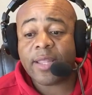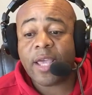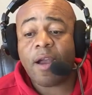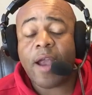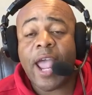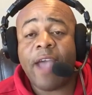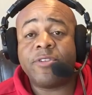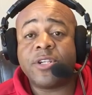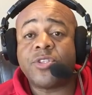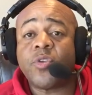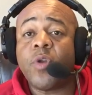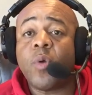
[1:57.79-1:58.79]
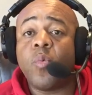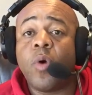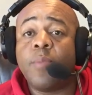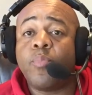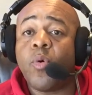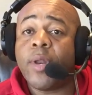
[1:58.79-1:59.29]
They are averaging
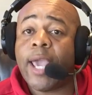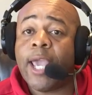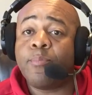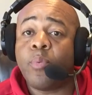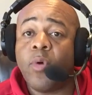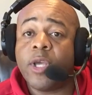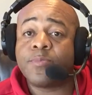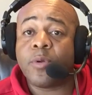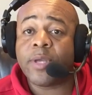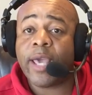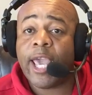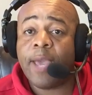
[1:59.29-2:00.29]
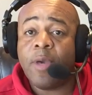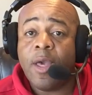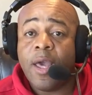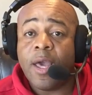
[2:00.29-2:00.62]
31.8 points per game,